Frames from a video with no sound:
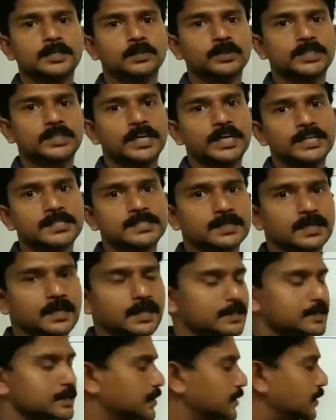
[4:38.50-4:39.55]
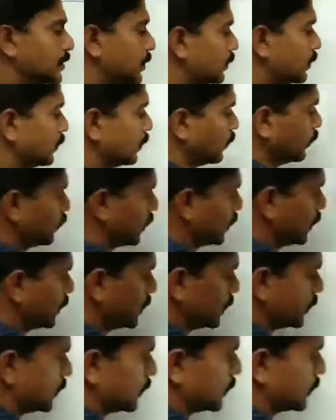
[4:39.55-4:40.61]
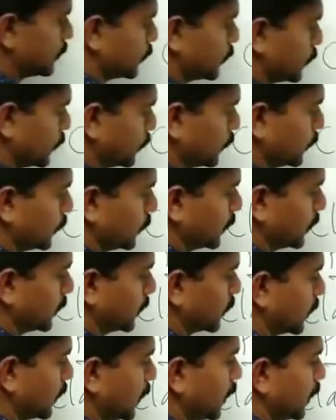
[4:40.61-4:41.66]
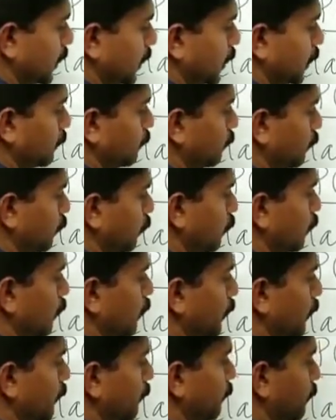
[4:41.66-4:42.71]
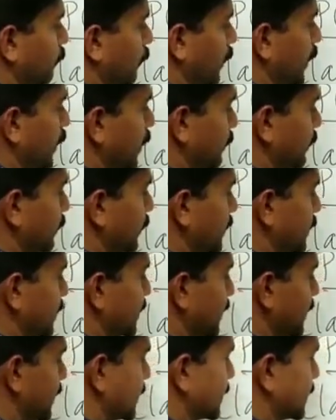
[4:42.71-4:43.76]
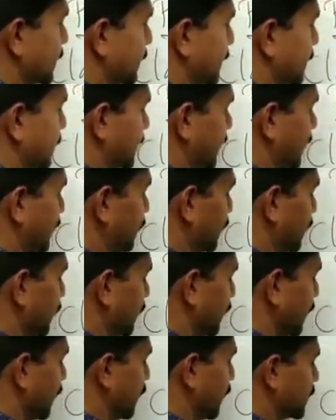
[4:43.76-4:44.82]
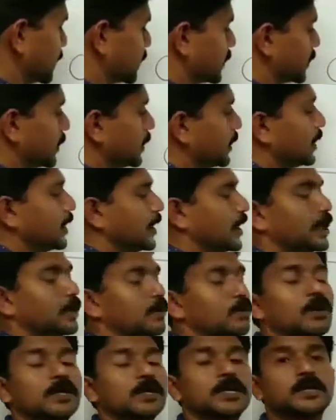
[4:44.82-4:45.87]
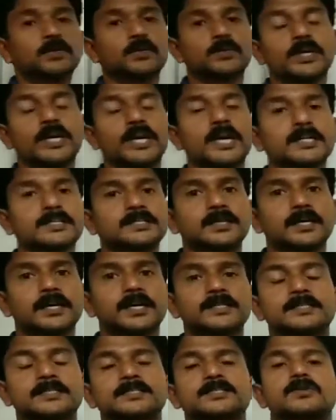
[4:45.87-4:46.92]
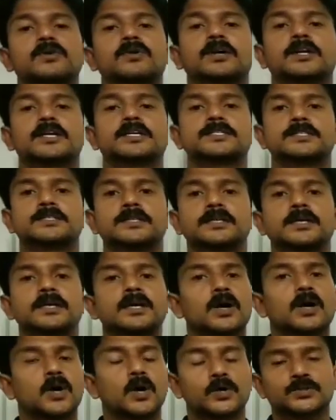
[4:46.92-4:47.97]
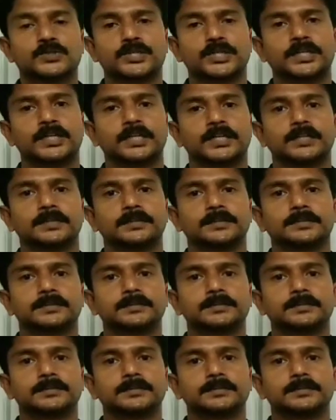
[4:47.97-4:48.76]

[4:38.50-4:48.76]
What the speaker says: With eight sides, 1, 2, 3, 4, 5, 6, 7, 8. Eight sides is called as octagon.